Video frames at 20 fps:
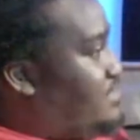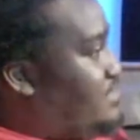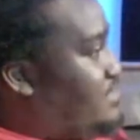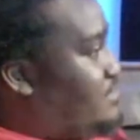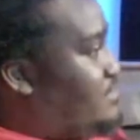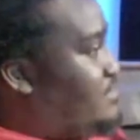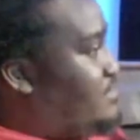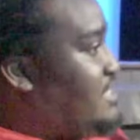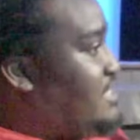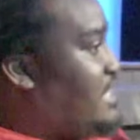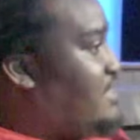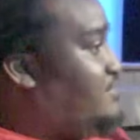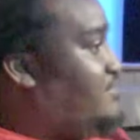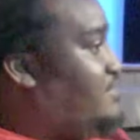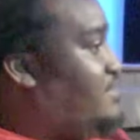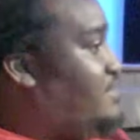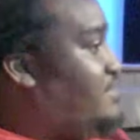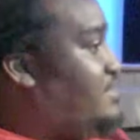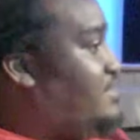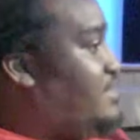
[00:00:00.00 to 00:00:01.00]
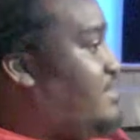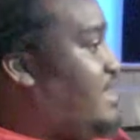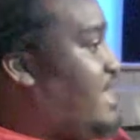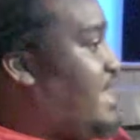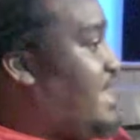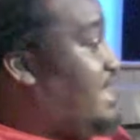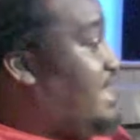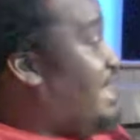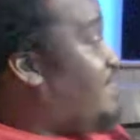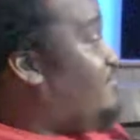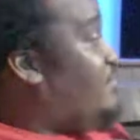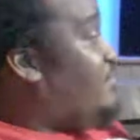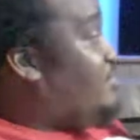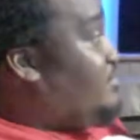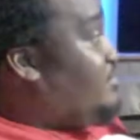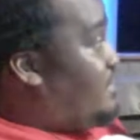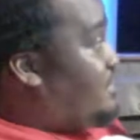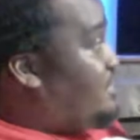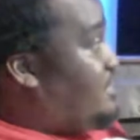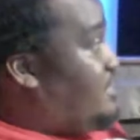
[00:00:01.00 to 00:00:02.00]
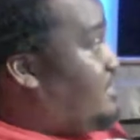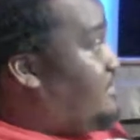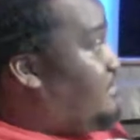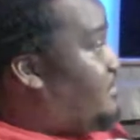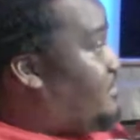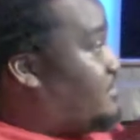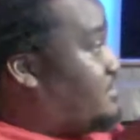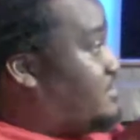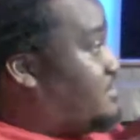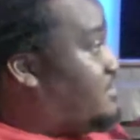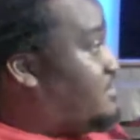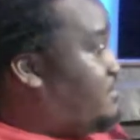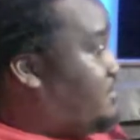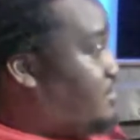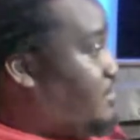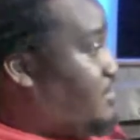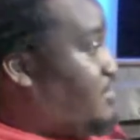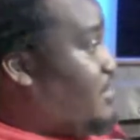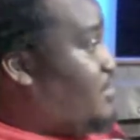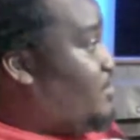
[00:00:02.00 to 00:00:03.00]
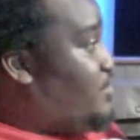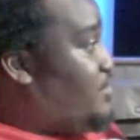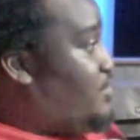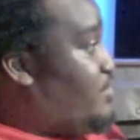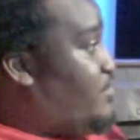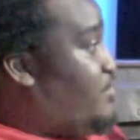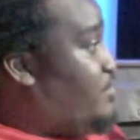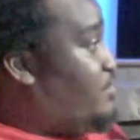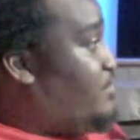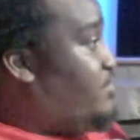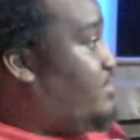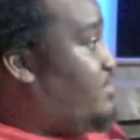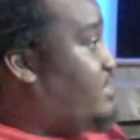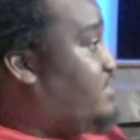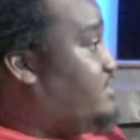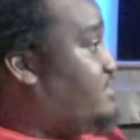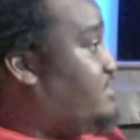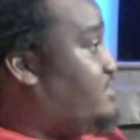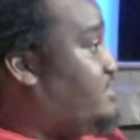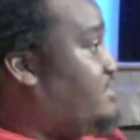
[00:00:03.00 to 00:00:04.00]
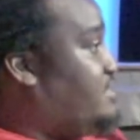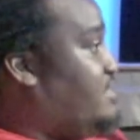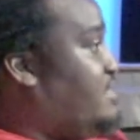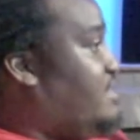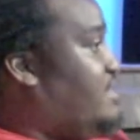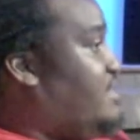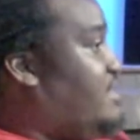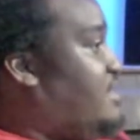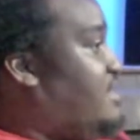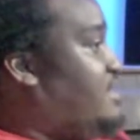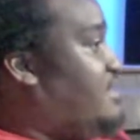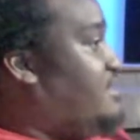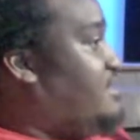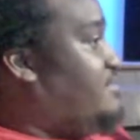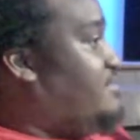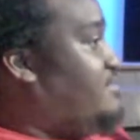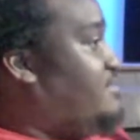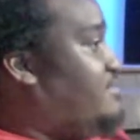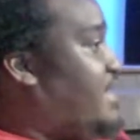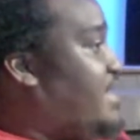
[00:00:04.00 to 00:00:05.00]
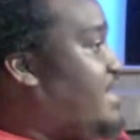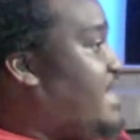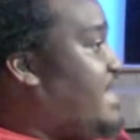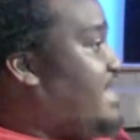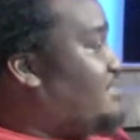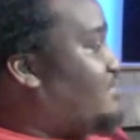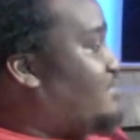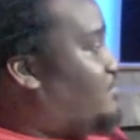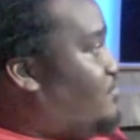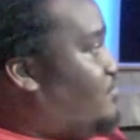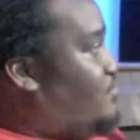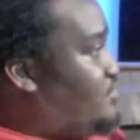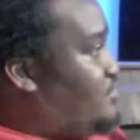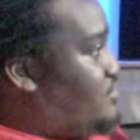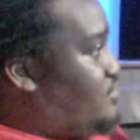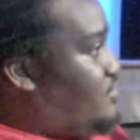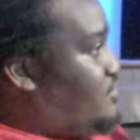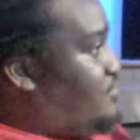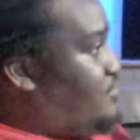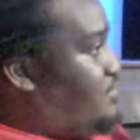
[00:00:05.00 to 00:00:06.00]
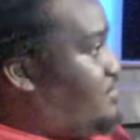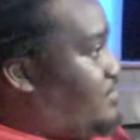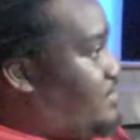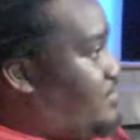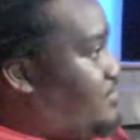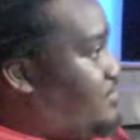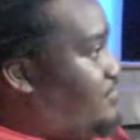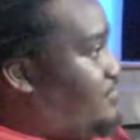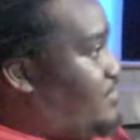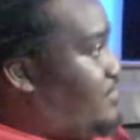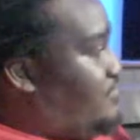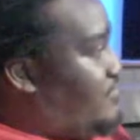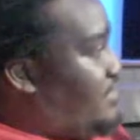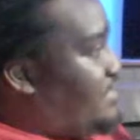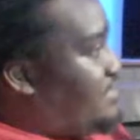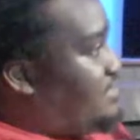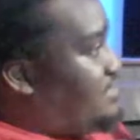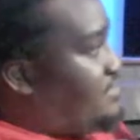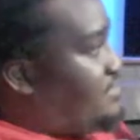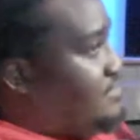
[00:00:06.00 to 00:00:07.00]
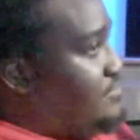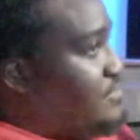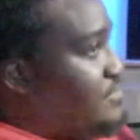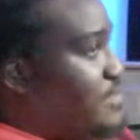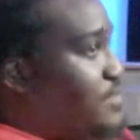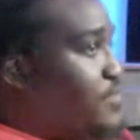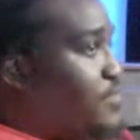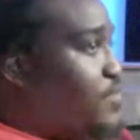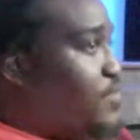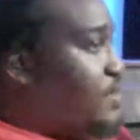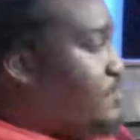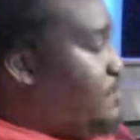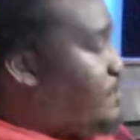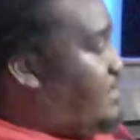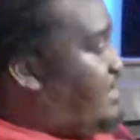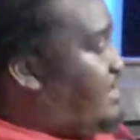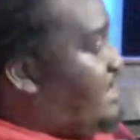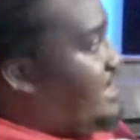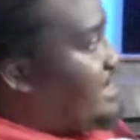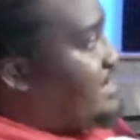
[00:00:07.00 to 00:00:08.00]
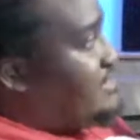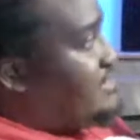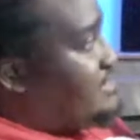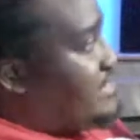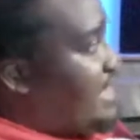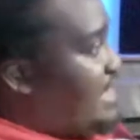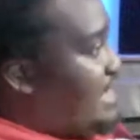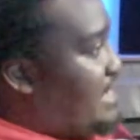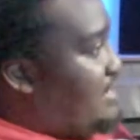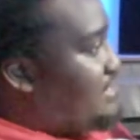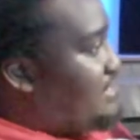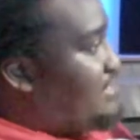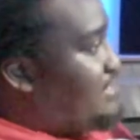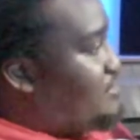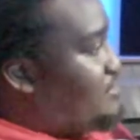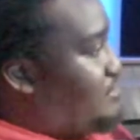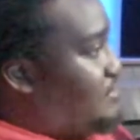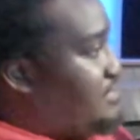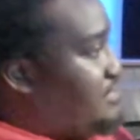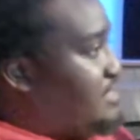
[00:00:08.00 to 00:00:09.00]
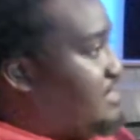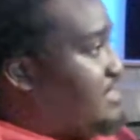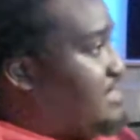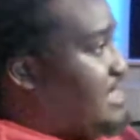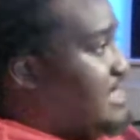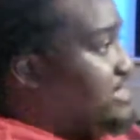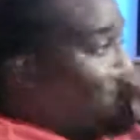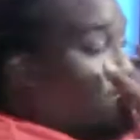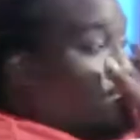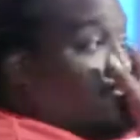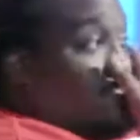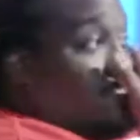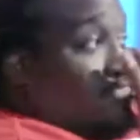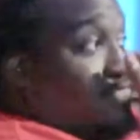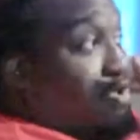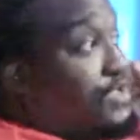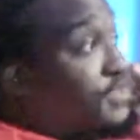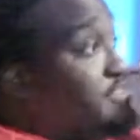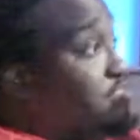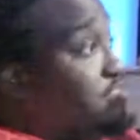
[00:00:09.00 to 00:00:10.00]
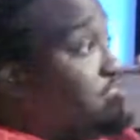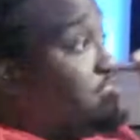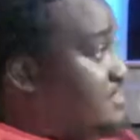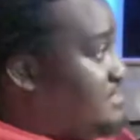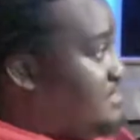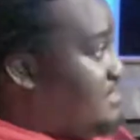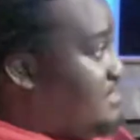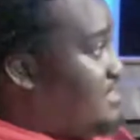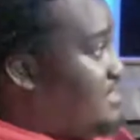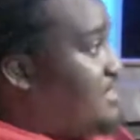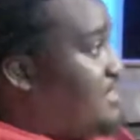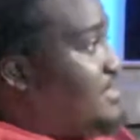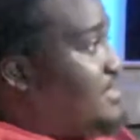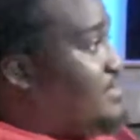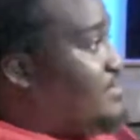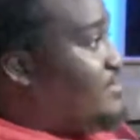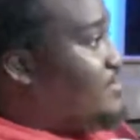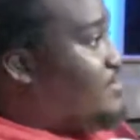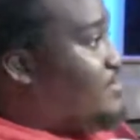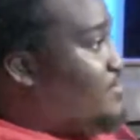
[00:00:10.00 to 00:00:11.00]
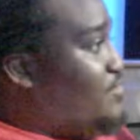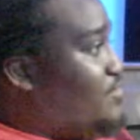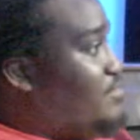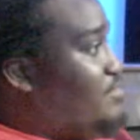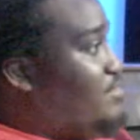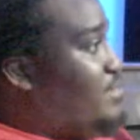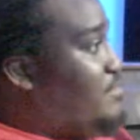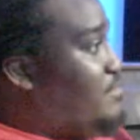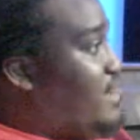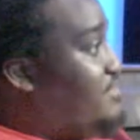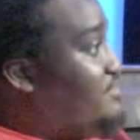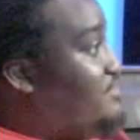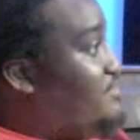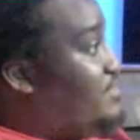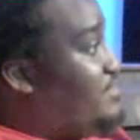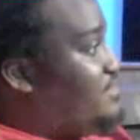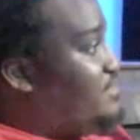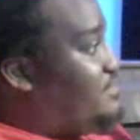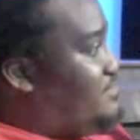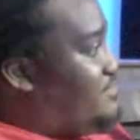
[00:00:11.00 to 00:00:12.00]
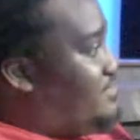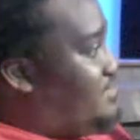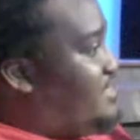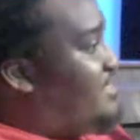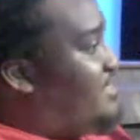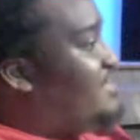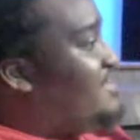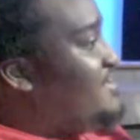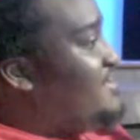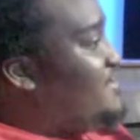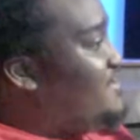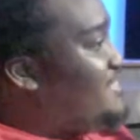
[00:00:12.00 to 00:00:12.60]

cinematography. Like, I have my production company, which is a shirt I'm wearing, Oka Productions, and that's more so, you know, front facing, working with clients, that sort of thing. That's what funds, you know, my freedom. You know,